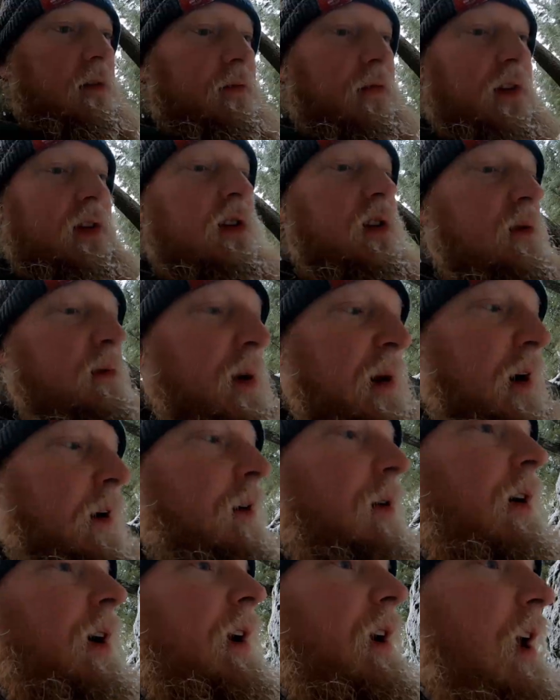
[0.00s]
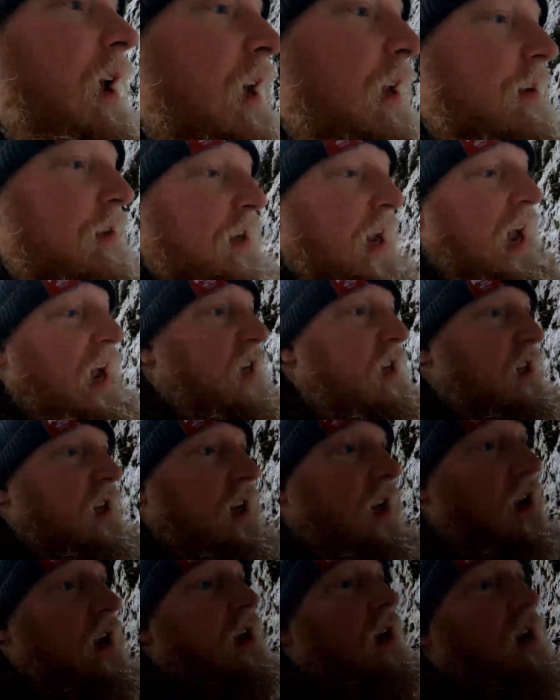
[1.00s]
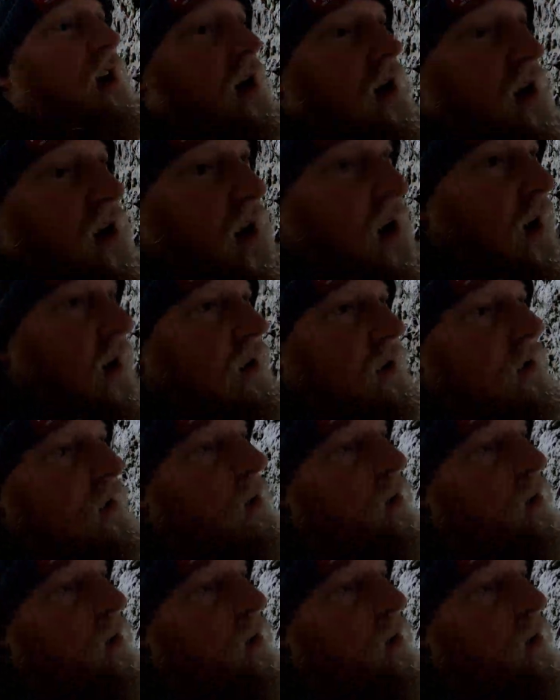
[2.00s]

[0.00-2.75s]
This has been a quite taxing kind of a